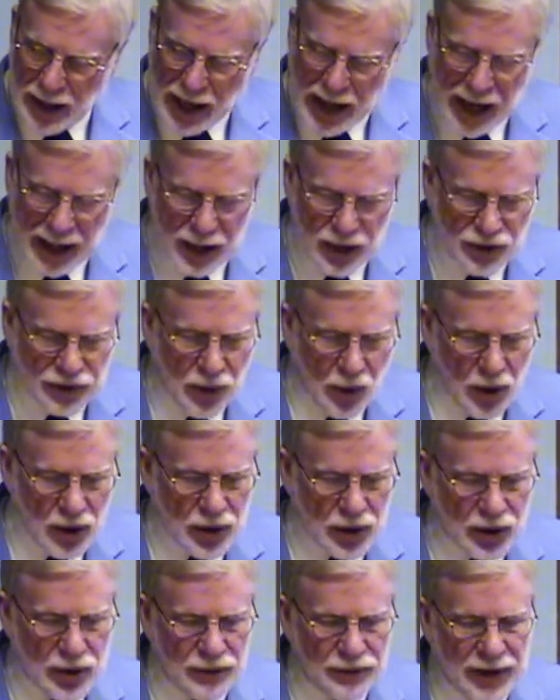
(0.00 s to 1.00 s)
and is
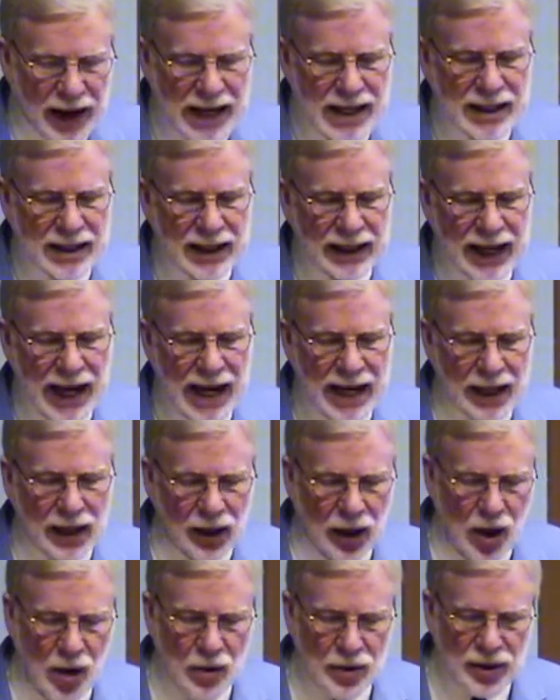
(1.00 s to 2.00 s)
forced to face the gang
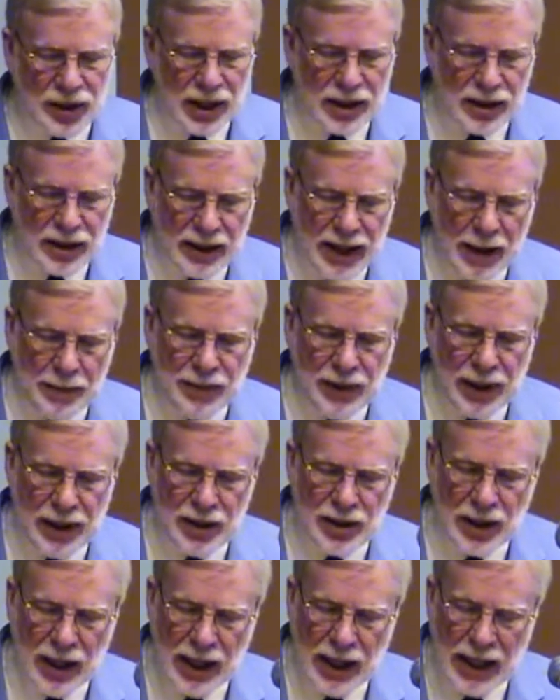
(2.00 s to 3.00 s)
alone since the
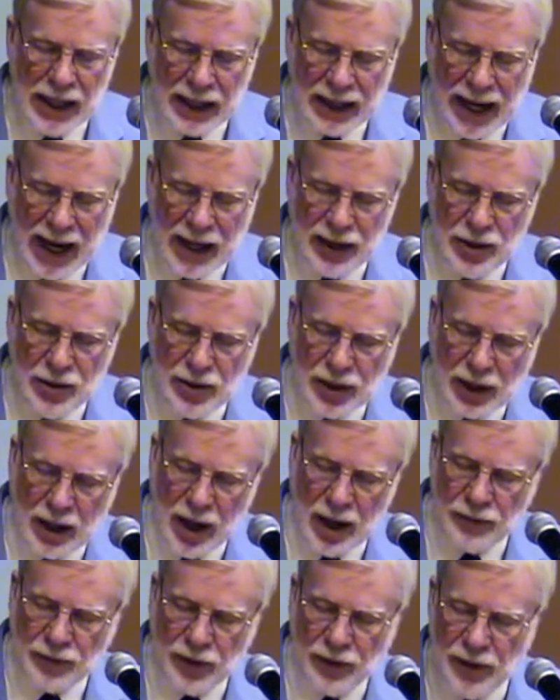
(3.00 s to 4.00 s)
deputies can't use a
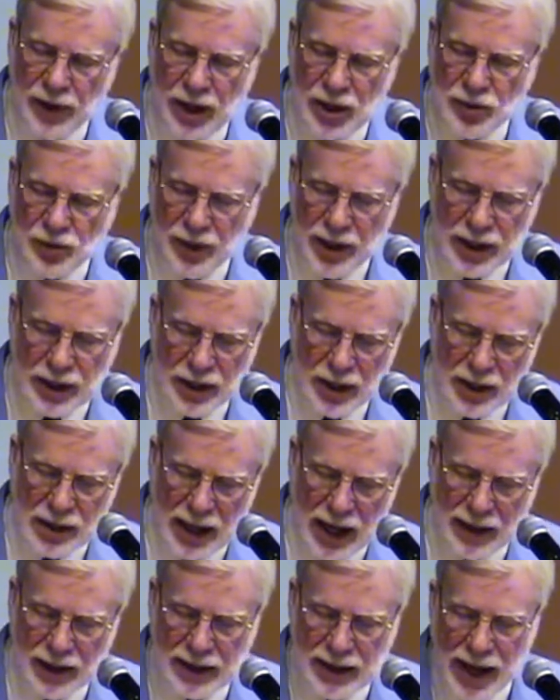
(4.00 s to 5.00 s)
gun for various reasons
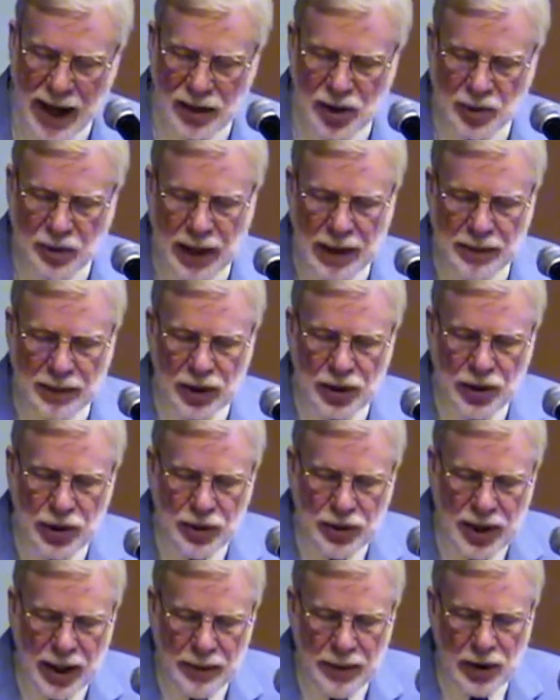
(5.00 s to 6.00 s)
and the townspeople are too
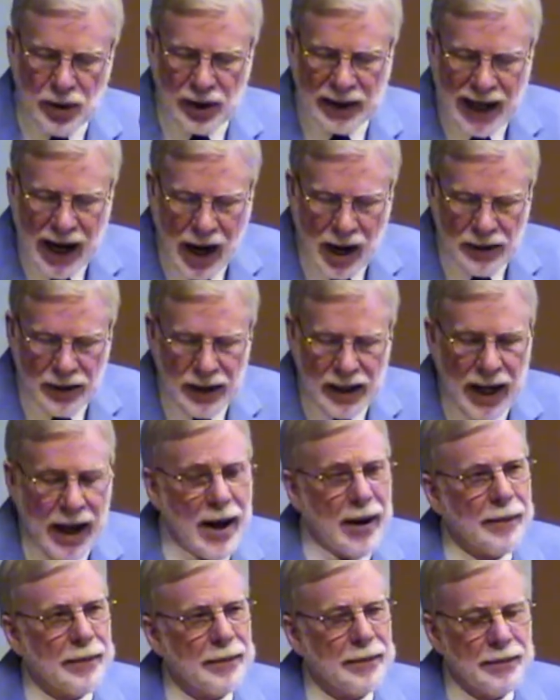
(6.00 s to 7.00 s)
timid or cowardly to
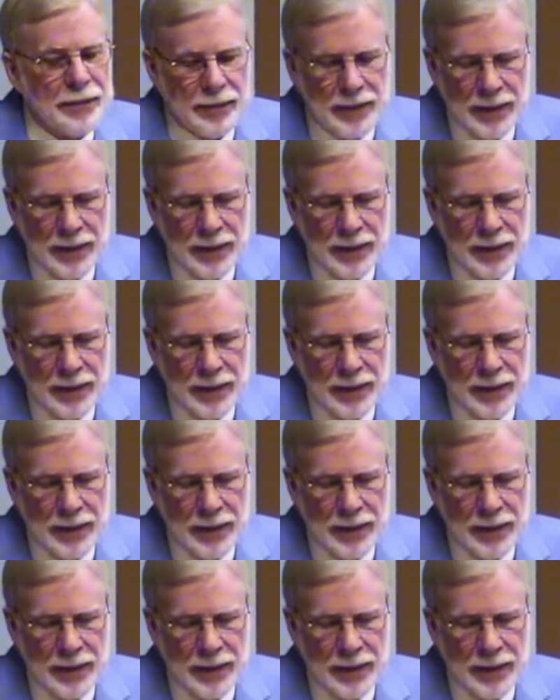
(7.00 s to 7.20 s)
help.